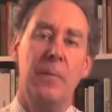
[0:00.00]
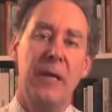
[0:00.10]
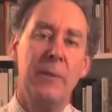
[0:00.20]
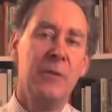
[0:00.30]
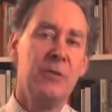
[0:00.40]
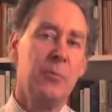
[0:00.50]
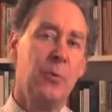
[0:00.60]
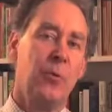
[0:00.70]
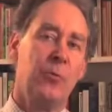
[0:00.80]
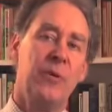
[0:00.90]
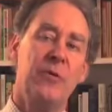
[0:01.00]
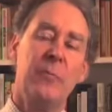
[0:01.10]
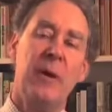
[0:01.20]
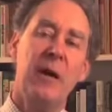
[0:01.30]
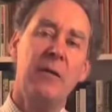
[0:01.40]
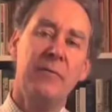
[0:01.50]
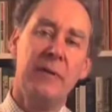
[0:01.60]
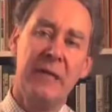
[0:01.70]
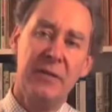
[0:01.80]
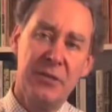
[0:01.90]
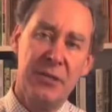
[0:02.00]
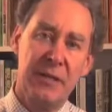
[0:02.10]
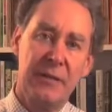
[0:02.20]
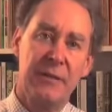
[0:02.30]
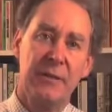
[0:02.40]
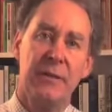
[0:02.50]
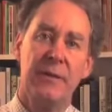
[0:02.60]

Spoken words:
Babies are born with a powerful instinct